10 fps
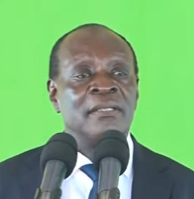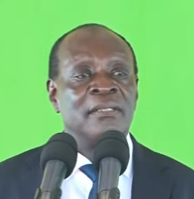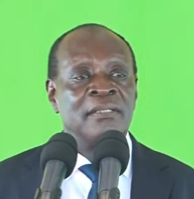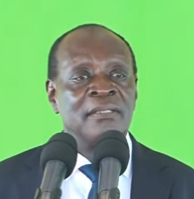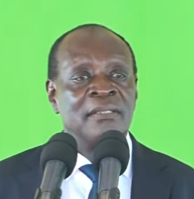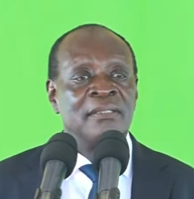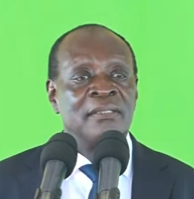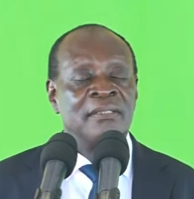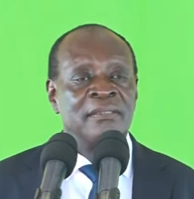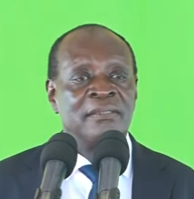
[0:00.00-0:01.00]

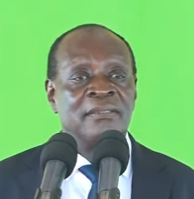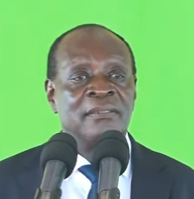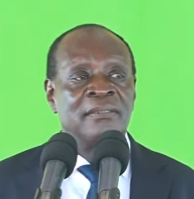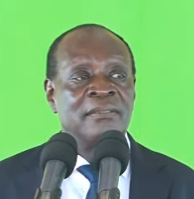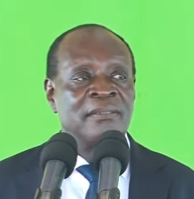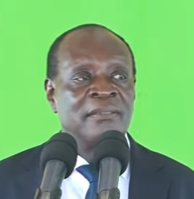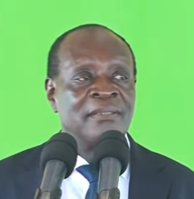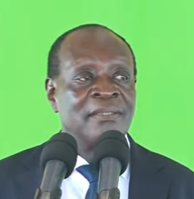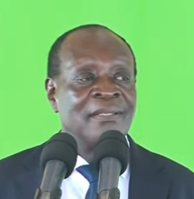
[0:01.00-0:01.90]
[no speech]